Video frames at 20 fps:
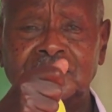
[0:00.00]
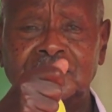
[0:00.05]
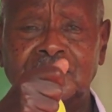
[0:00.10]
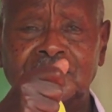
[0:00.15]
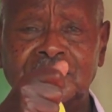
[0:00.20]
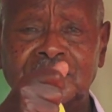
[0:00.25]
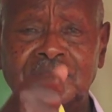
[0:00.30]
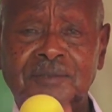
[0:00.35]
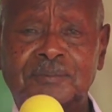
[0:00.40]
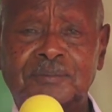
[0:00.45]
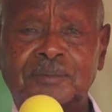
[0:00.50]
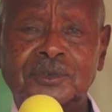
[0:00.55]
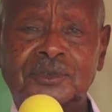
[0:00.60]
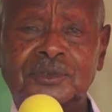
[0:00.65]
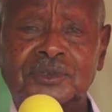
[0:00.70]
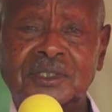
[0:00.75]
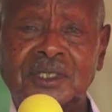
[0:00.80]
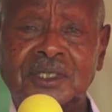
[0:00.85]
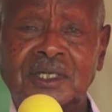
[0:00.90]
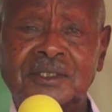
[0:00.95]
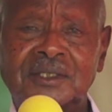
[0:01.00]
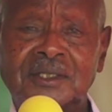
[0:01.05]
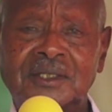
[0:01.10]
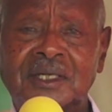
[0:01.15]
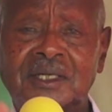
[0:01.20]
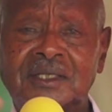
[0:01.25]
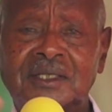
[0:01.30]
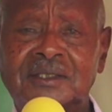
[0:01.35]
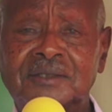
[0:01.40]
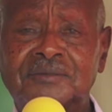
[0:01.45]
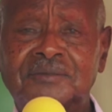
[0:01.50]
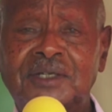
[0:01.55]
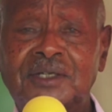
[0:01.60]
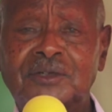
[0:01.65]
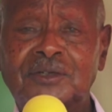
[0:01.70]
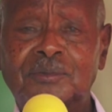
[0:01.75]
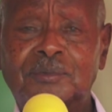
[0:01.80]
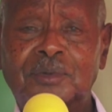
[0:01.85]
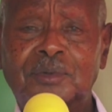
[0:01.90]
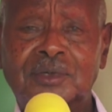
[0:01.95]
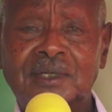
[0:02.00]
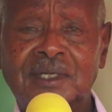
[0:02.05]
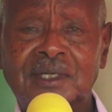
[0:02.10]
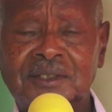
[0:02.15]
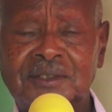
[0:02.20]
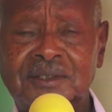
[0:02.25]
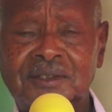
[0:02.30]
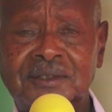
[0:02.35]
of inputs and the final product.